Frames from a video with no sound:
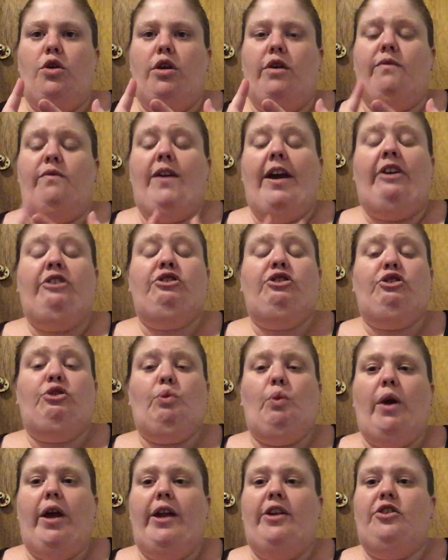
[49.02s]

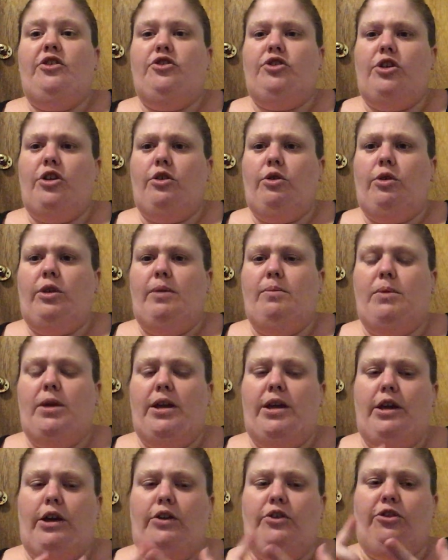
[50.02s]
infectious waste generally
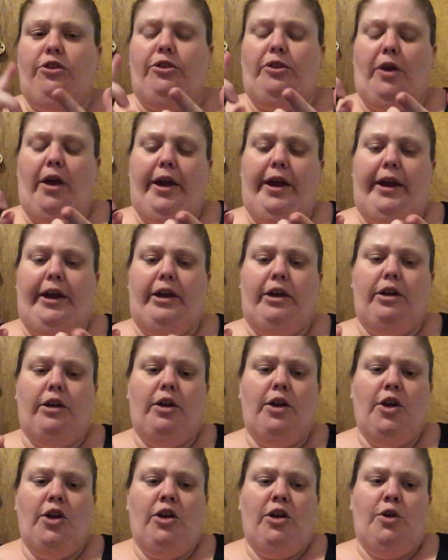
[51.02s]
means like
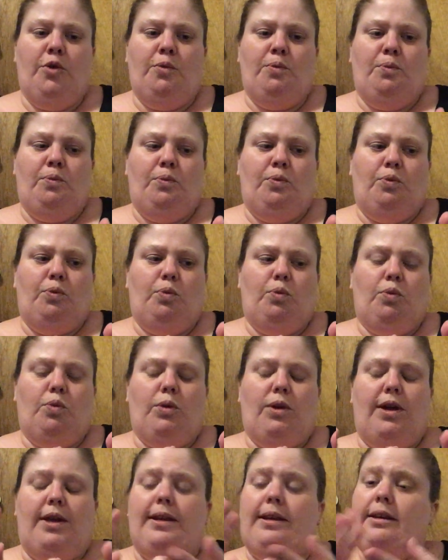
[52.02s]

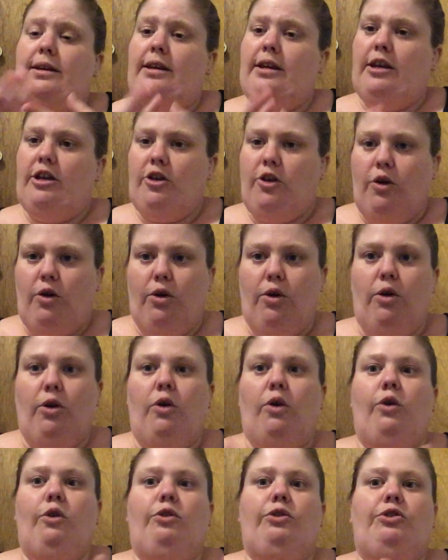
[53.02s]

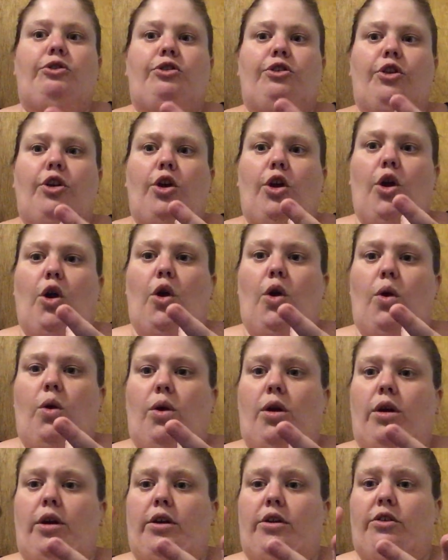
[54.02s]
needles,
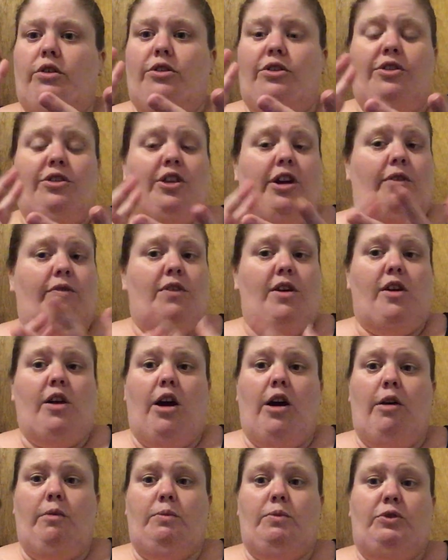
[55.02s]
stuff that
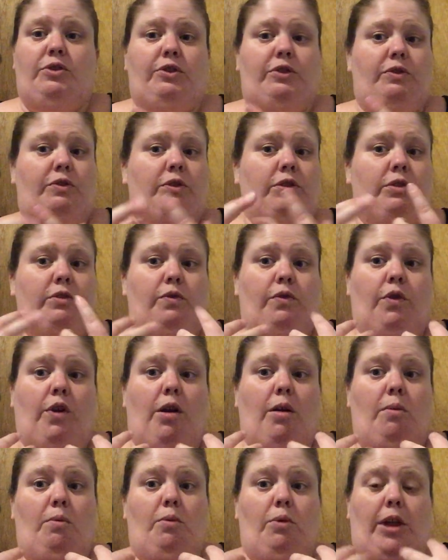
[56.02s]
comes
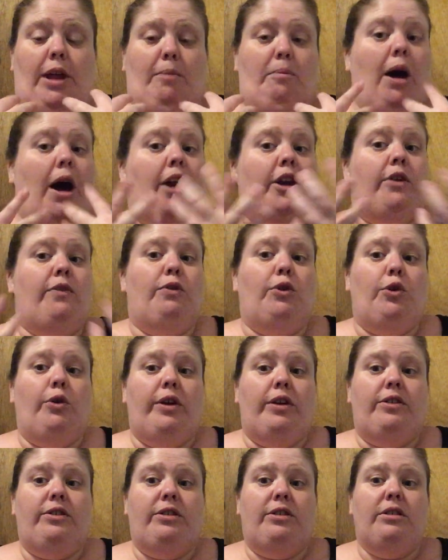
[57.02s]
from like body
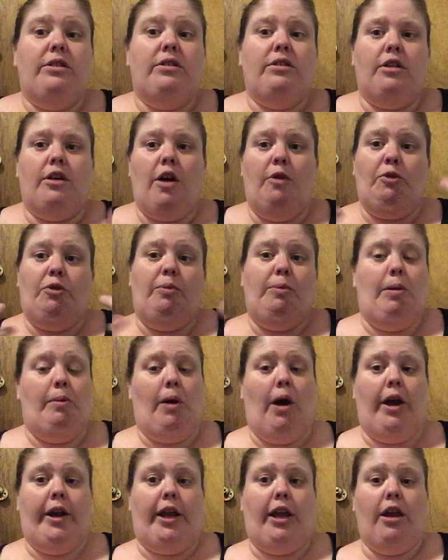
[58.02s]
fluids that comes from your
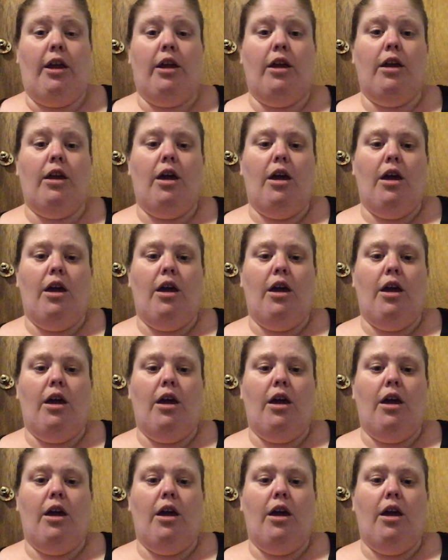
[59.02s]
body.